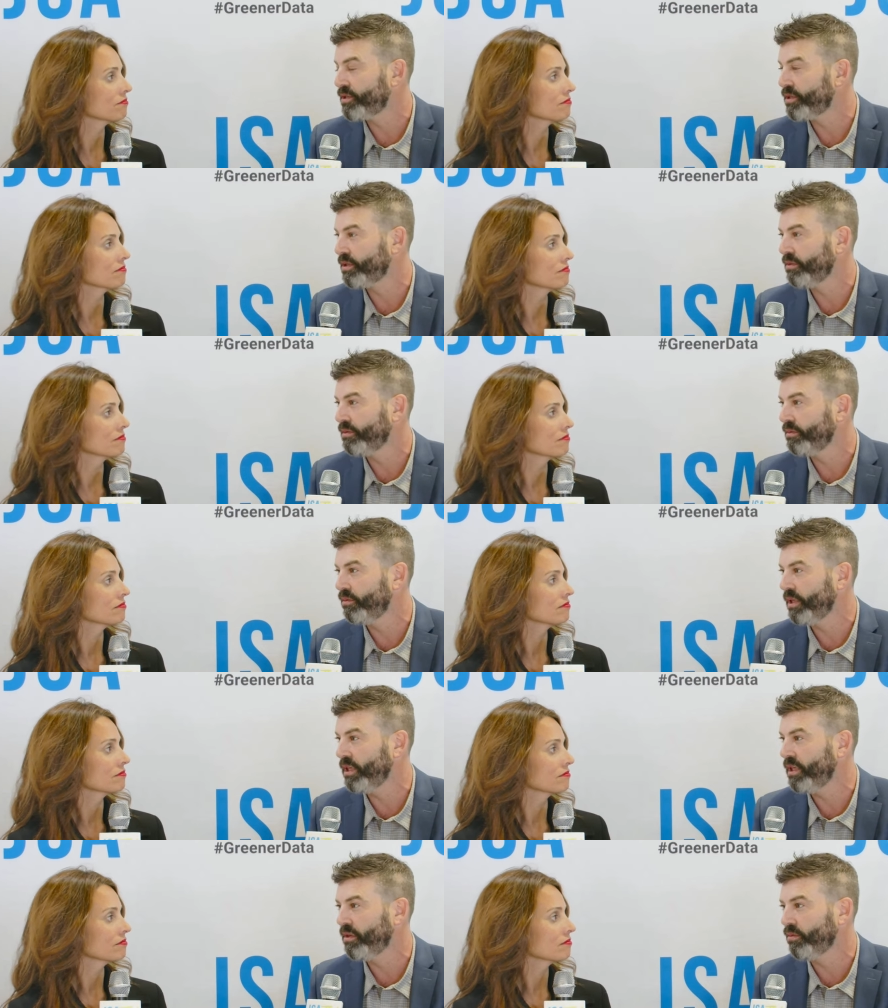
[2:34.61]
Speaker 1: So
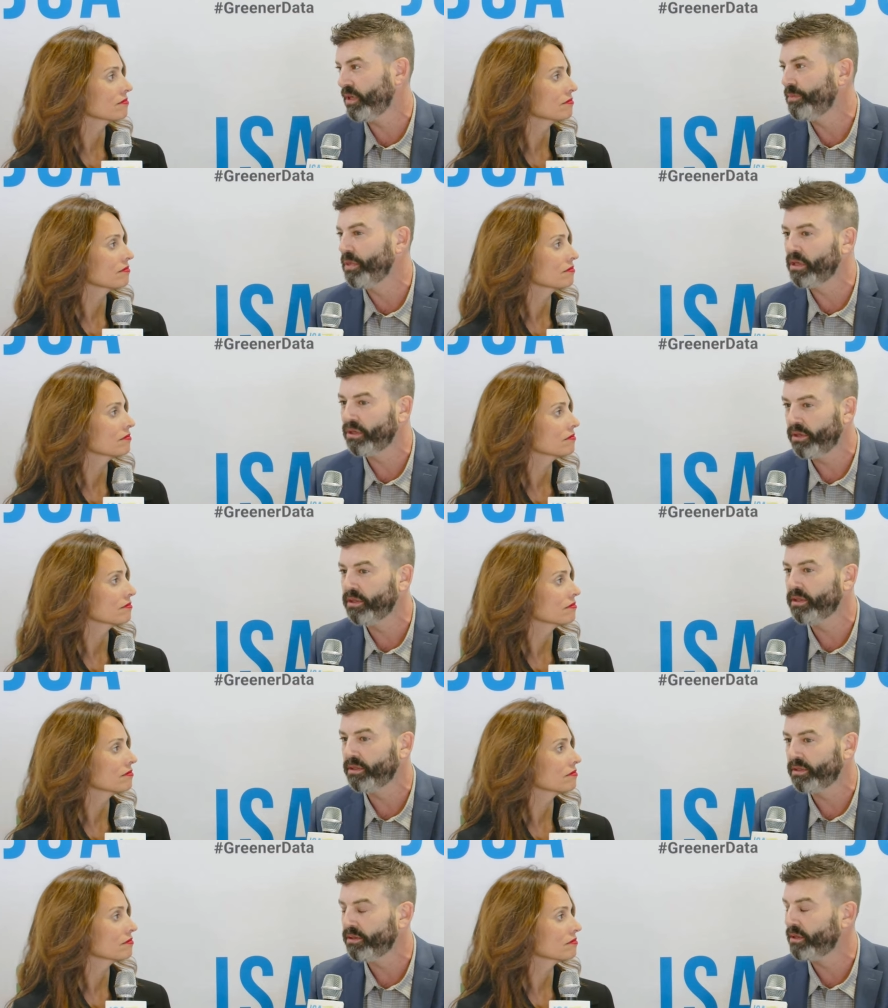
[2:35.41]
we need to rebuild
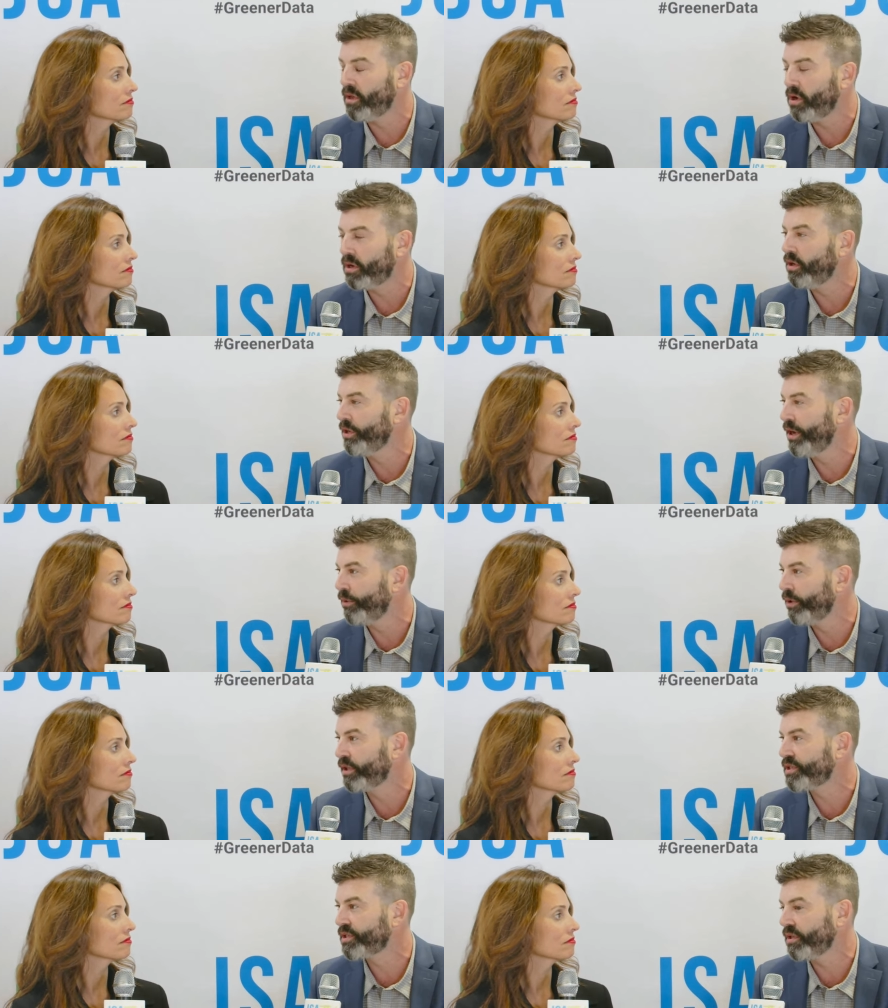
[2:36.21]
the, the long haul
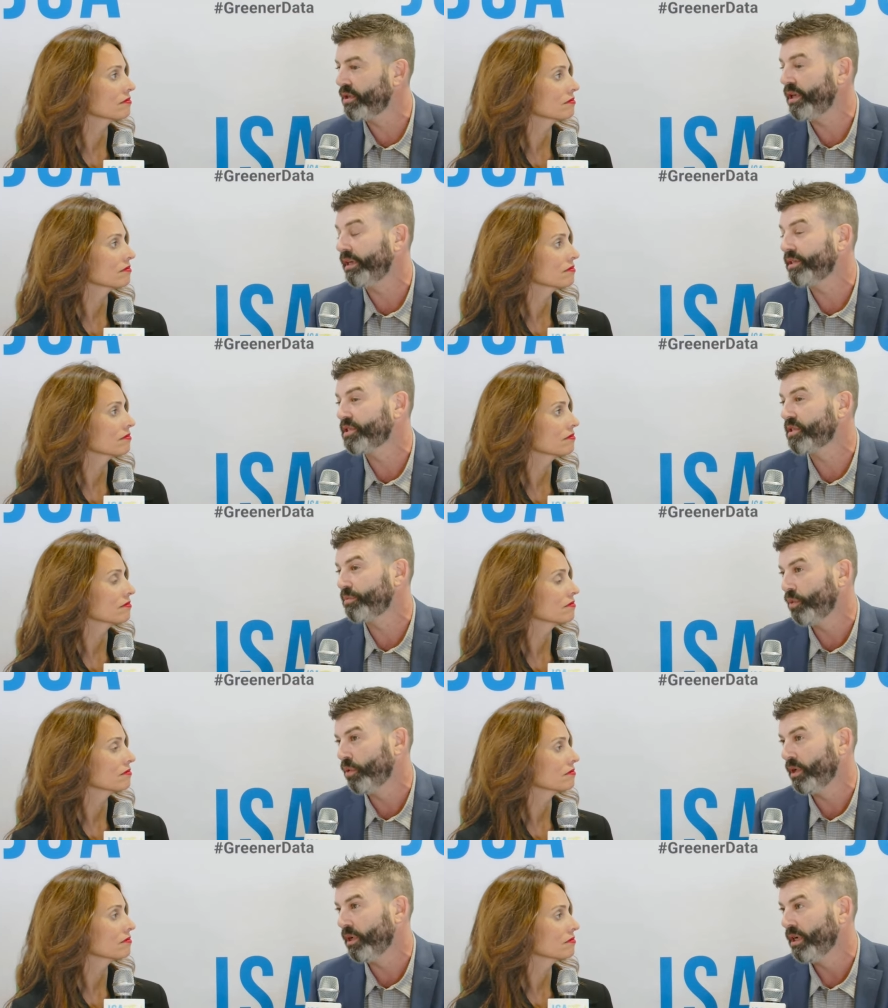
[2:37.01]
networks so that they can
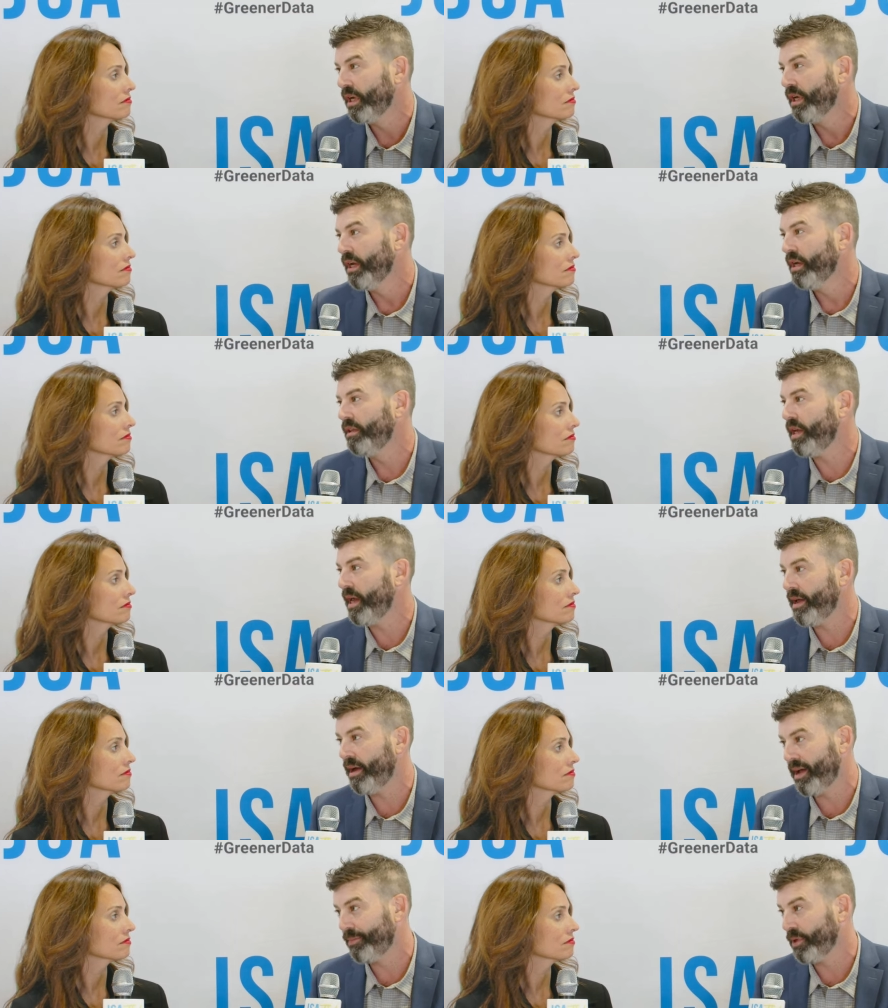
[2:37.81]
support the
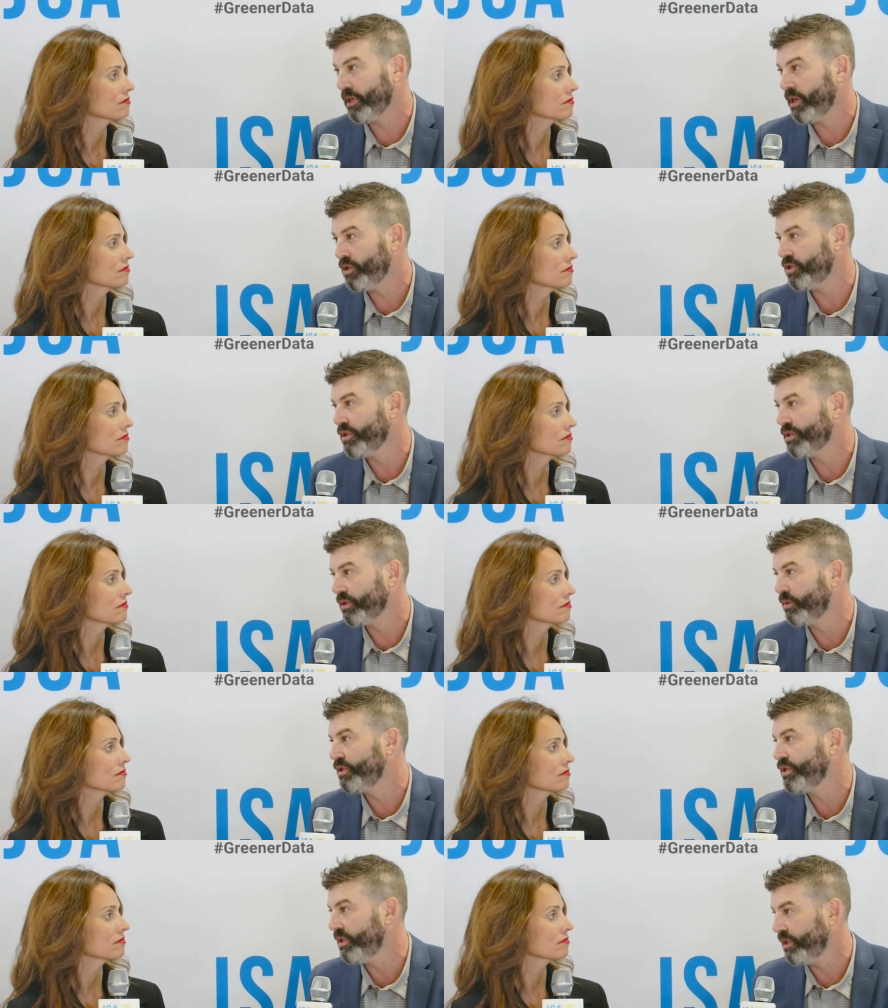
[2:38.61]
A I applications
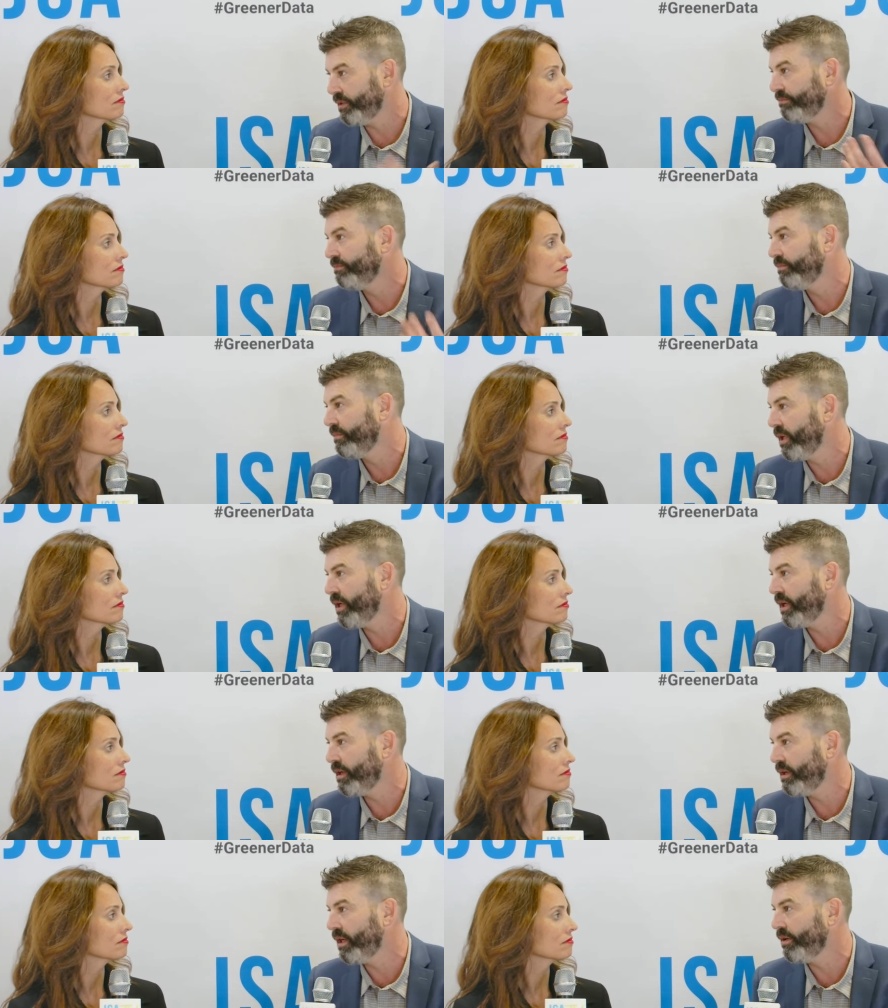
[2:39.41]
that we're seeing,
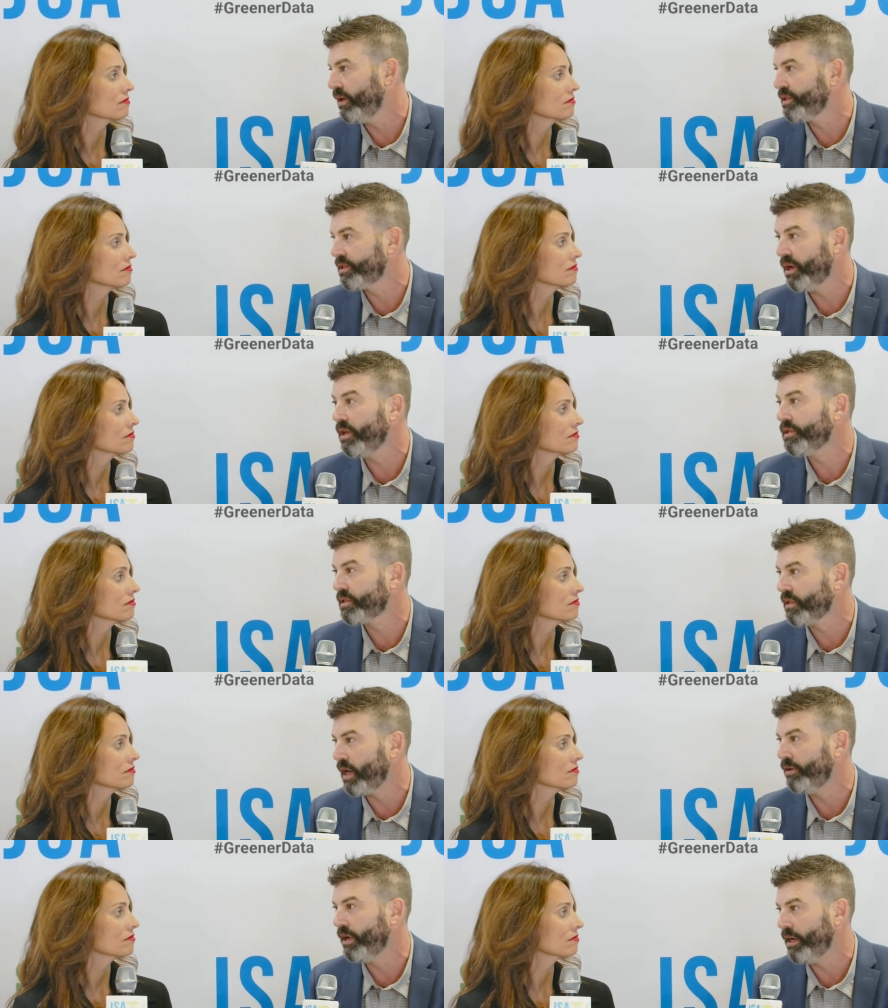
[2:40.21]
uh, you know, as an
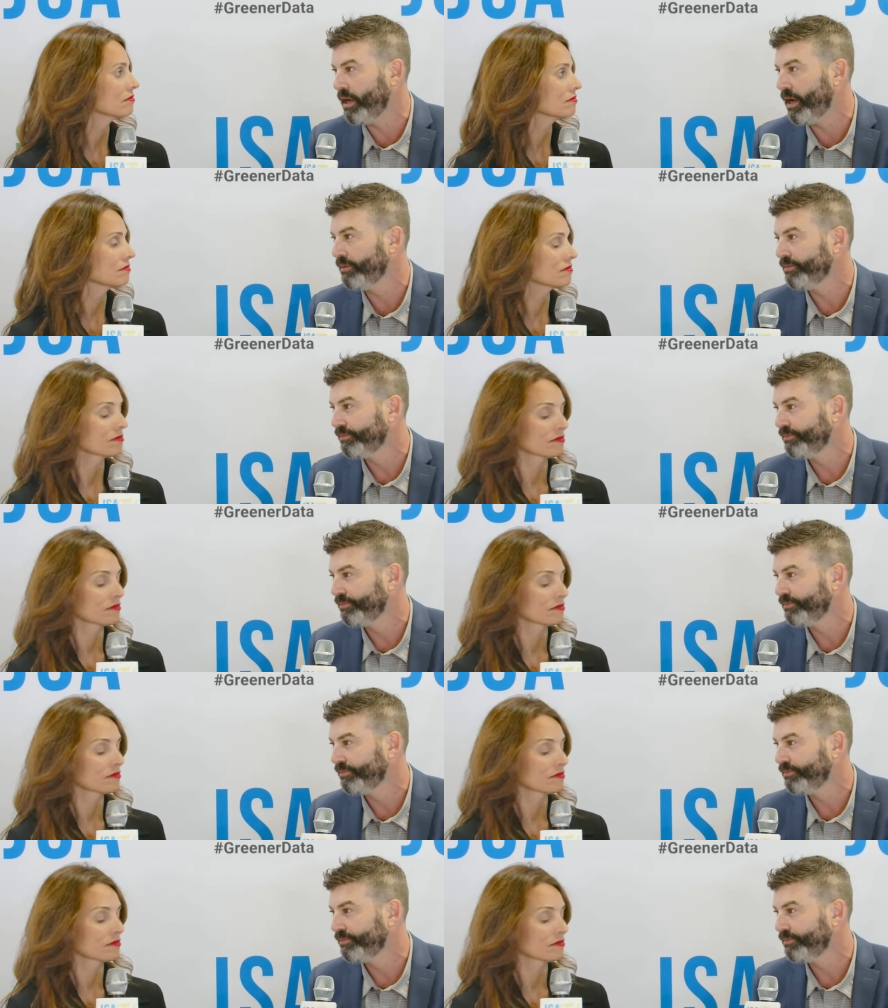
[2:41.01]
onslaught right now.